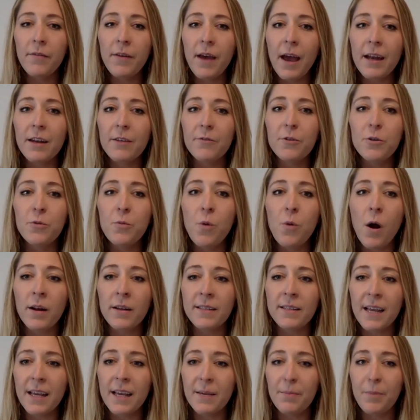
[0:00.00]
And if you want
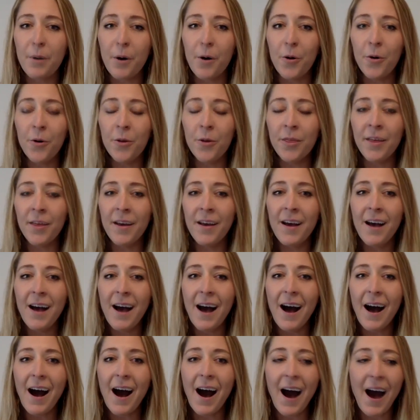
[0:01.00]
to take both,
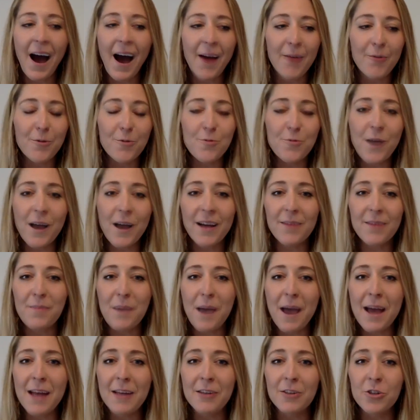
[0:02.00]
I would
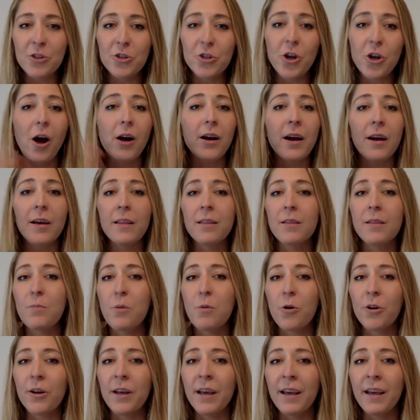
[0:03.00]
recommend chaga in the
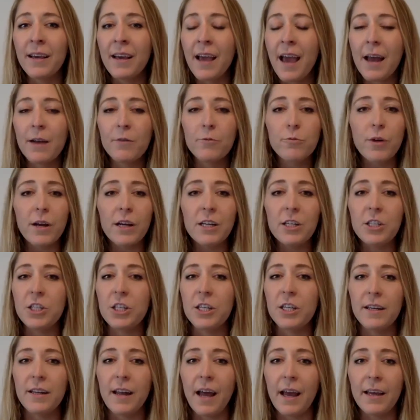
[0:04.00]
morning and
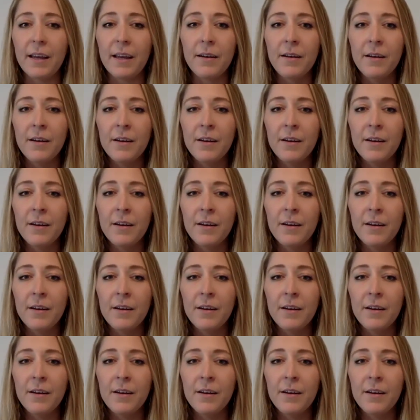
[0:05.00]
reishi at night.